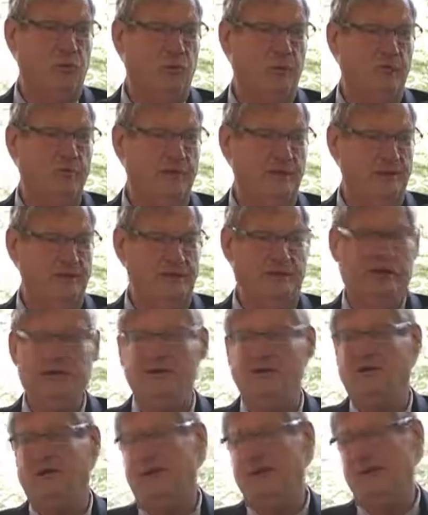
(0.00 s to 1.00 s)
a woman and
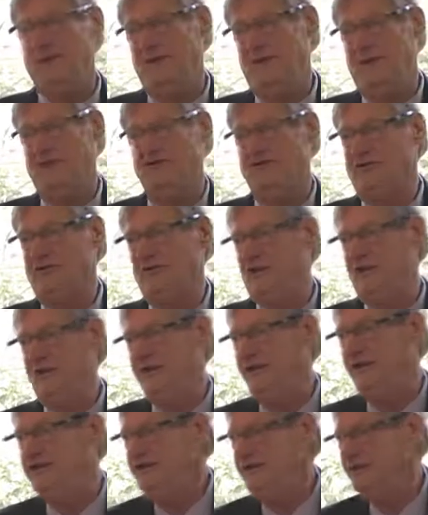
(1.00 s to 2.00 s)
marry a white man, you're not
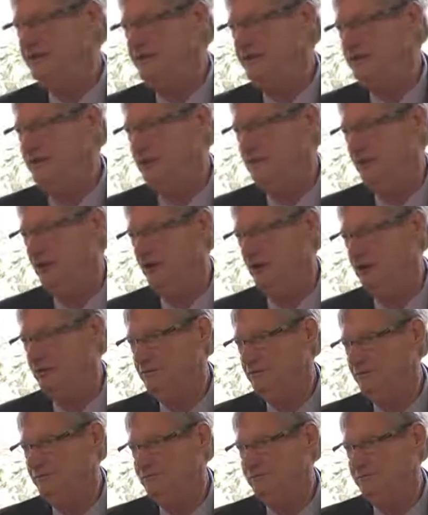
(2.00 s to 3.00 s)
an Indian anymore.
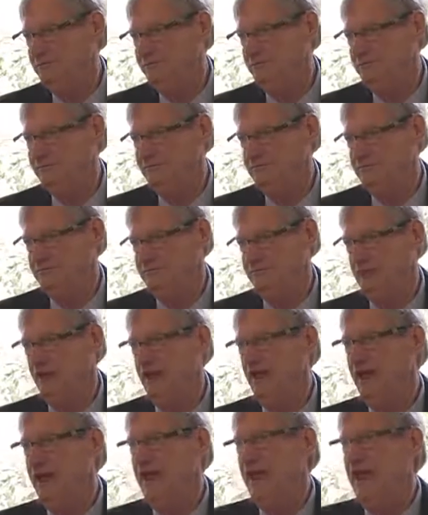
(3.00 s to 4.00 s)
It's
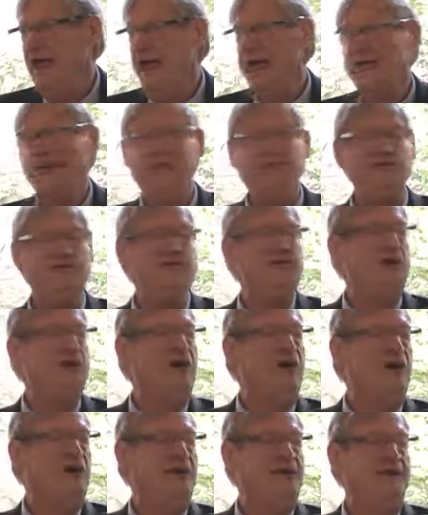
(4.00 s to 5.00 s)
called, and even to
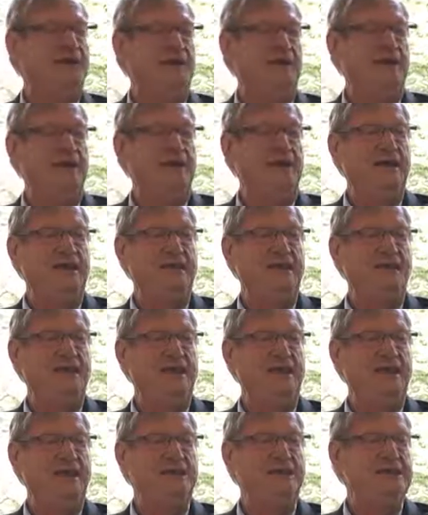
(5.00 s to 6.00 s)
call it the
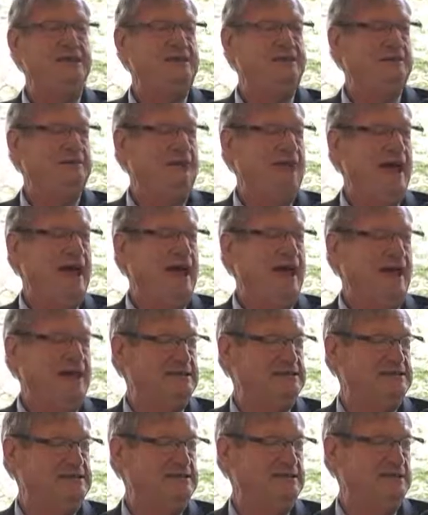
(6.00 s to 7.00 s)
Indian
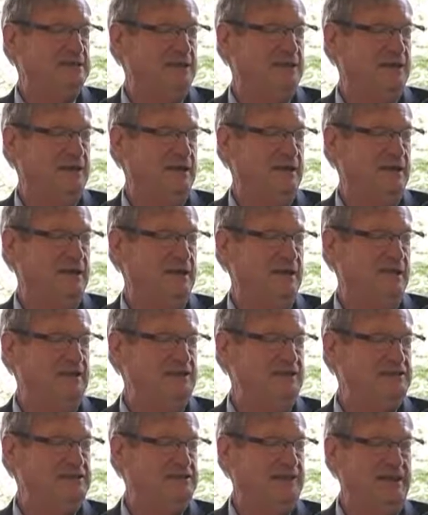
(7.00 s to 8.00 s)
Act
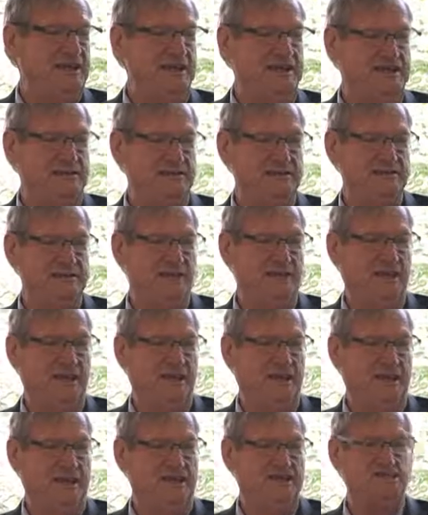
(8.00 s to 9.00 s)
these days
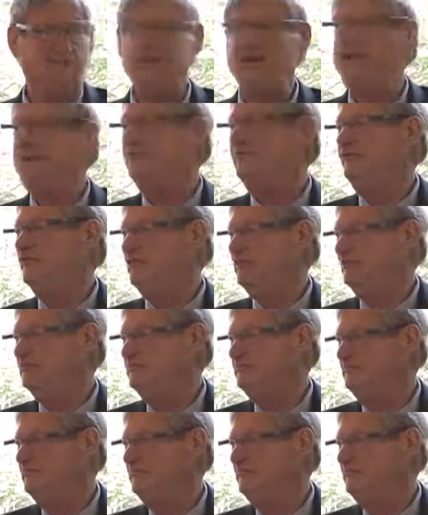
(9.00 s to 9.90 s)
is shameful.